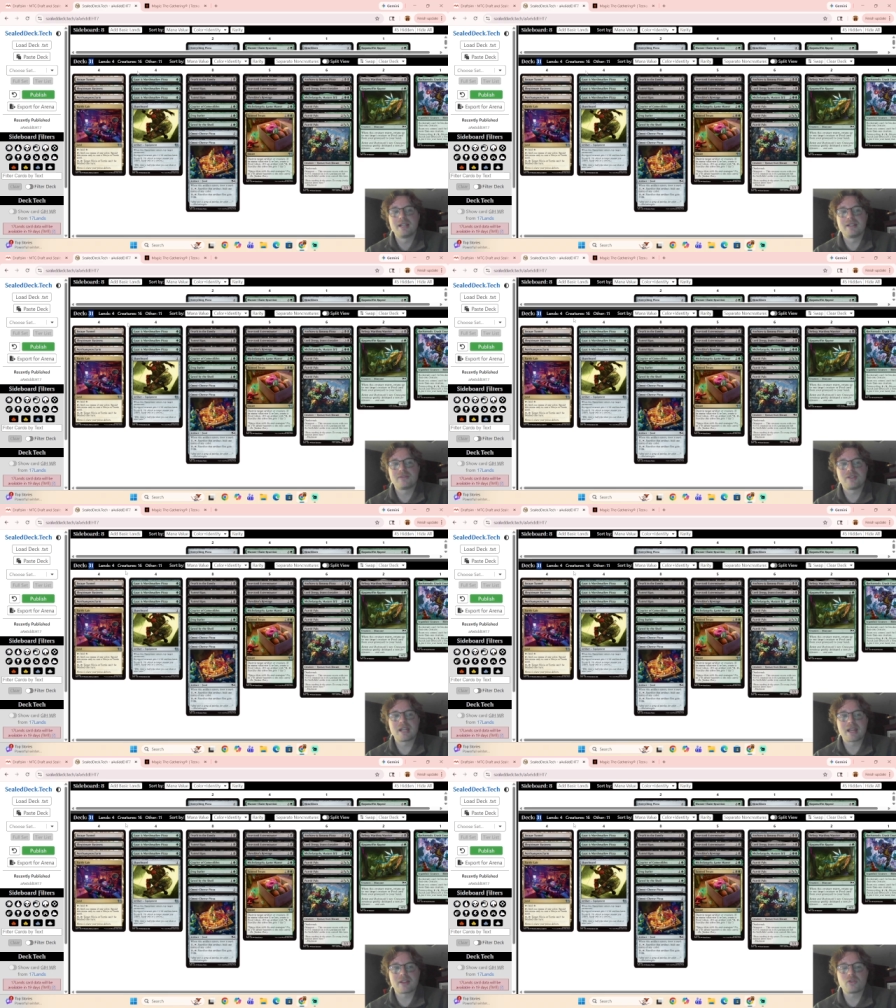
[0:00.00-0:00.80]
is
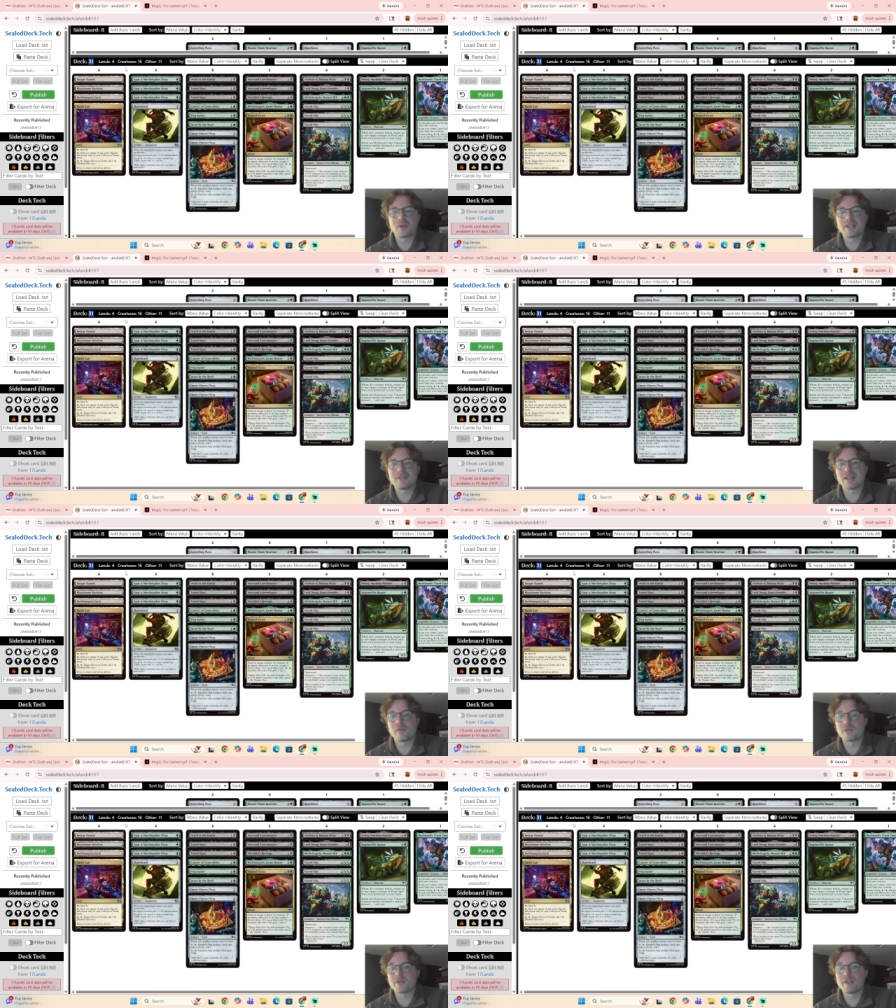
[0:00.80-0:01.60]
sitting at
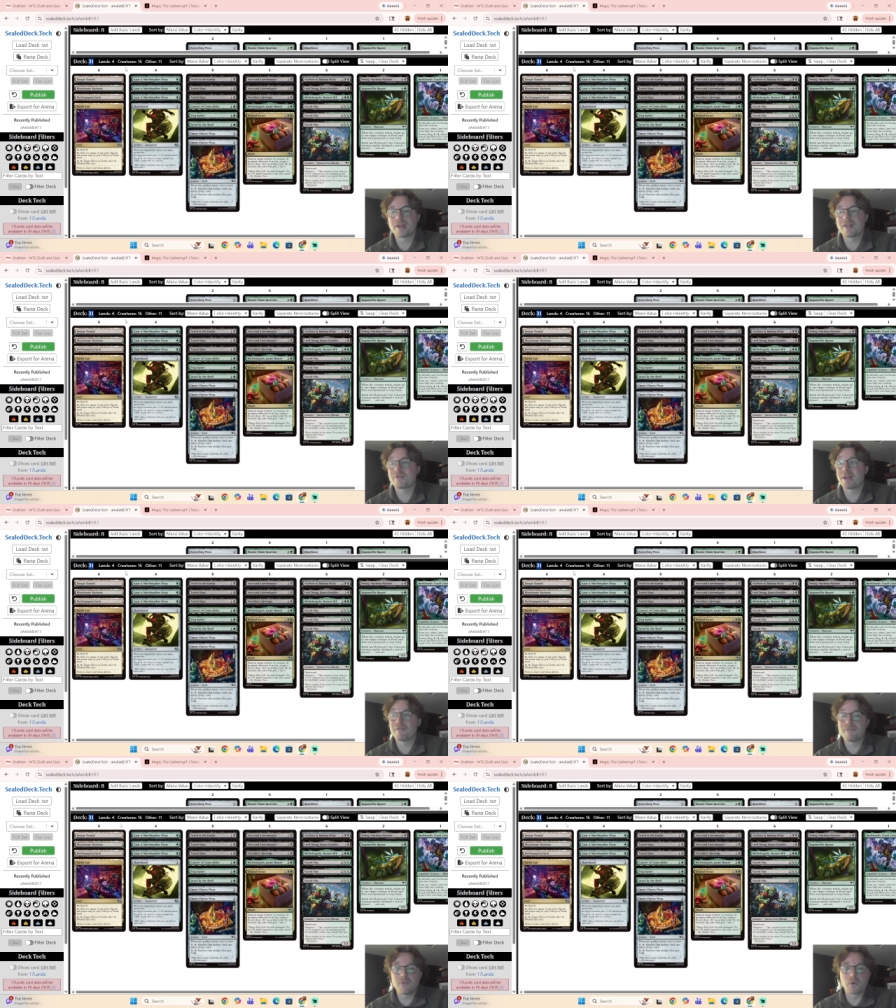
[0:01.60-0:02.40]
27, which means we have to
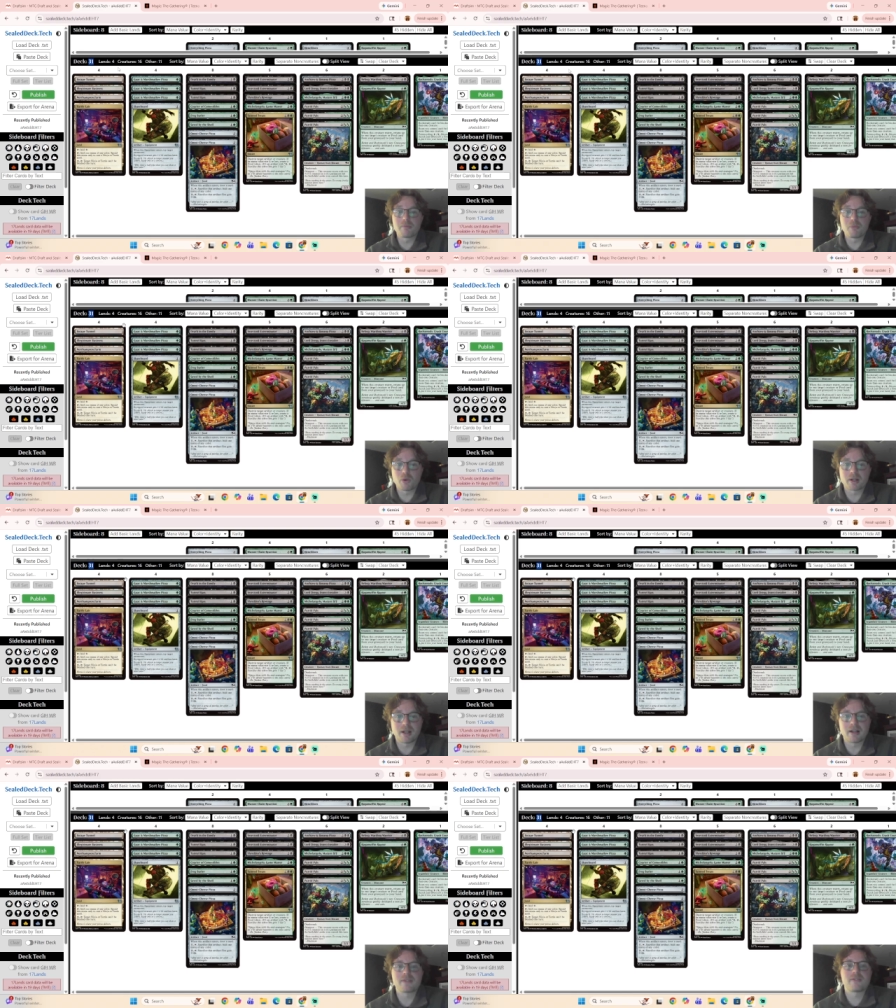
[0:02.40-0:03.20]
make 4 more
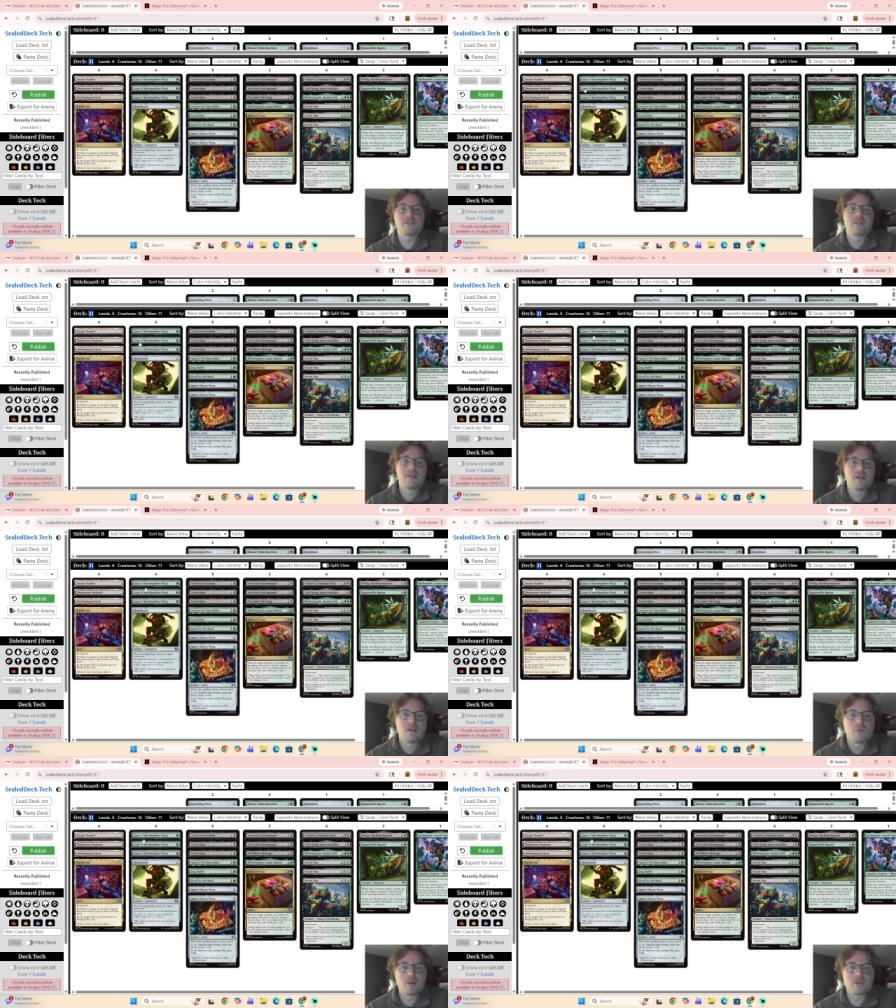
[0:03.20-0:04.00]
cuts,
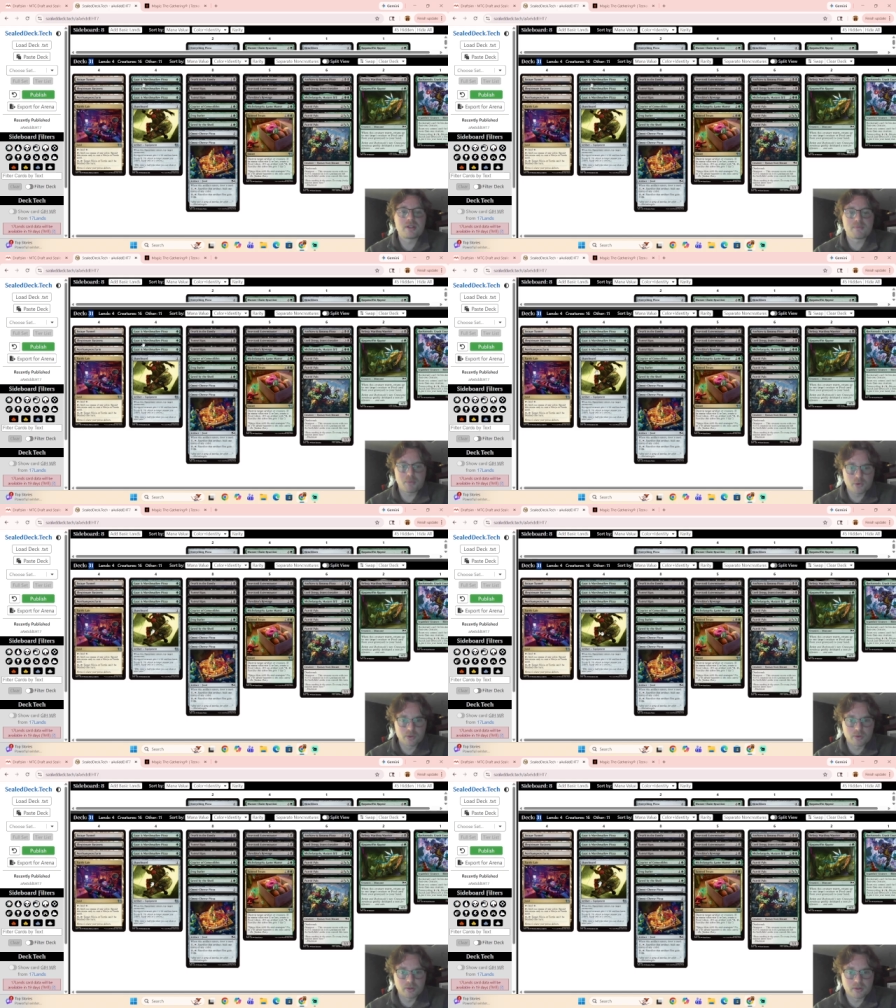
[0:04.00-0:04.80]
which is
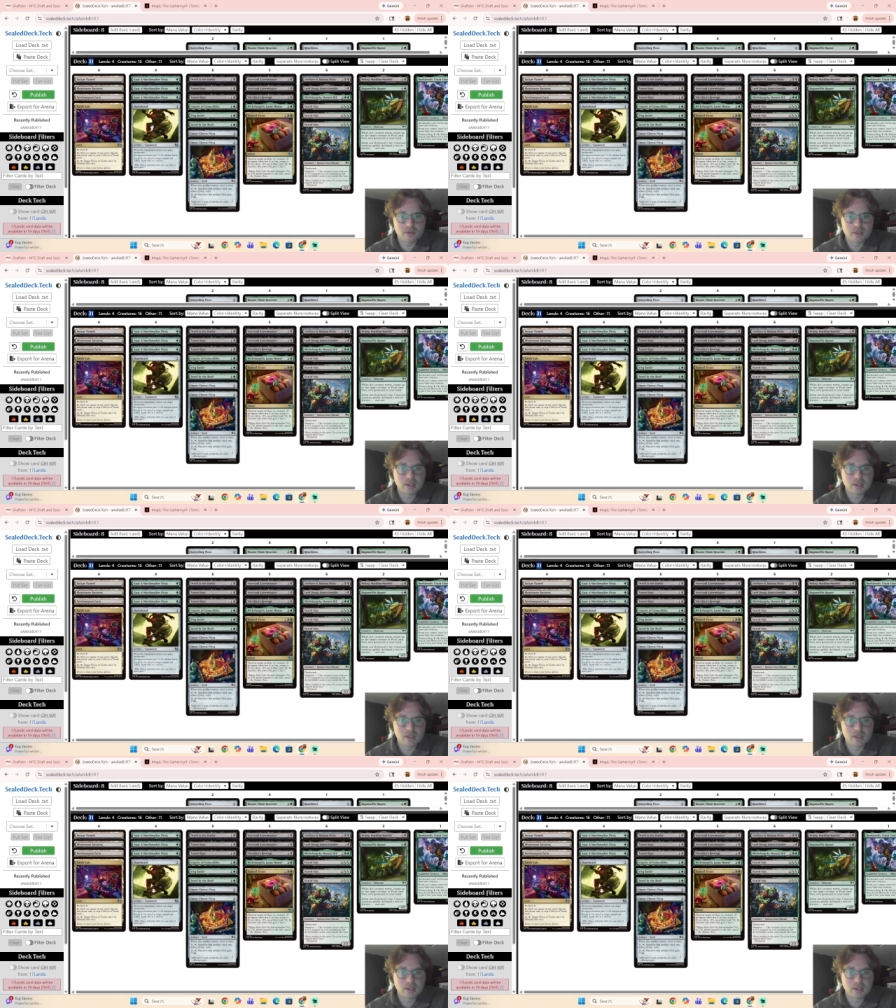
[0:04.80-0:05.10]
brutal.